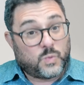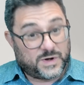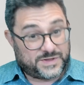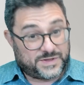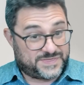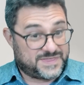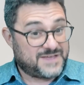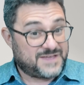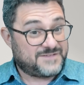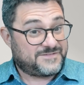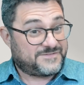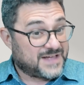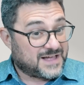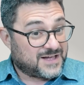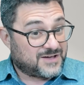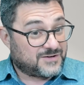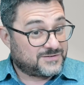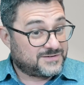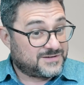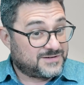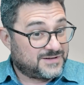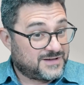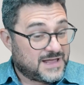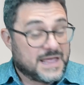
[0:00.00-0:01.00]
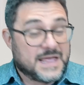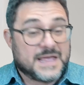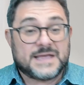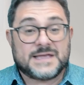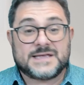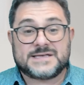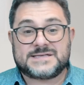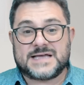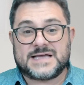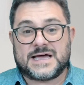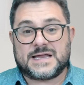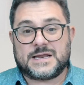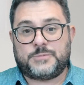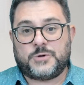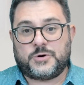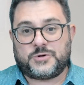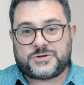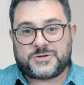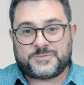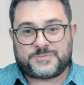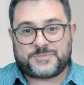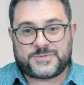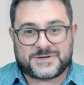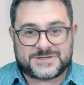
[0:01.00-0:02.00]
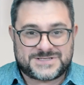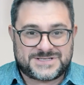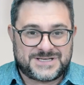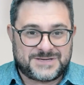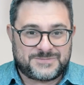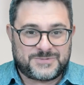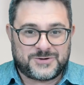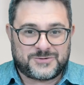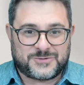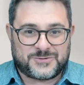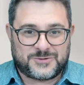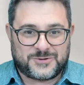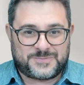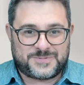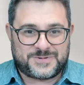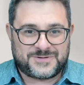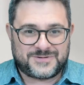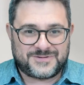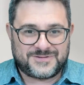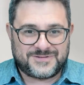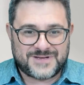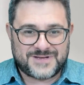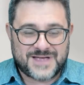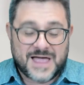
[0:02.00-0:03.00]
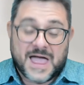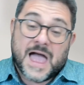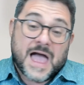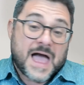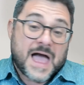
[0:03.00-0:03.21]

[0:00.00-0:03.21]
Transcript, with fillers: What they found is that in both the placebo group